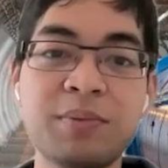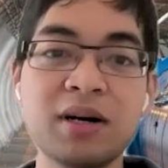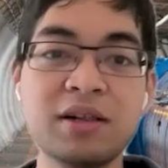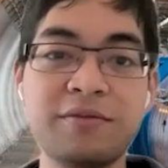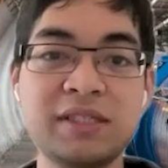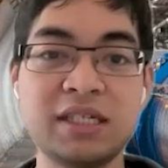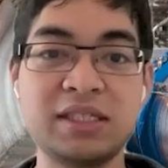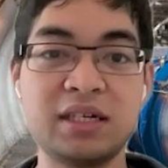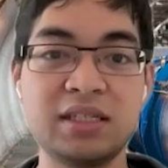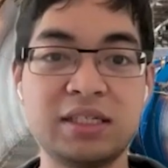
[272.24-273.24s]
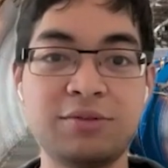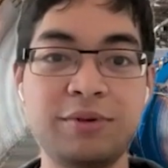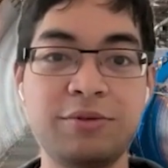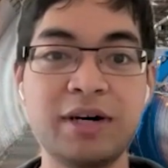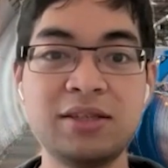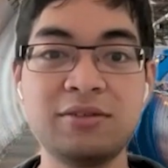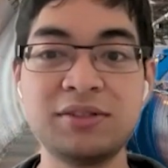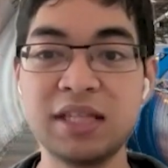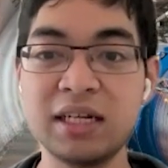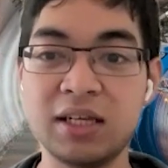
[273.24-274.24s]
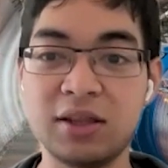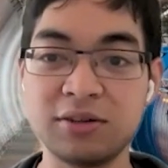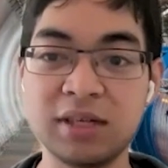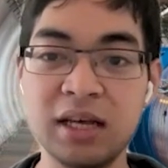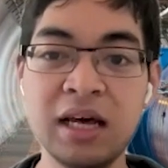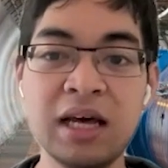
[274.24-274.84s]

So what particle physics does is we want to study those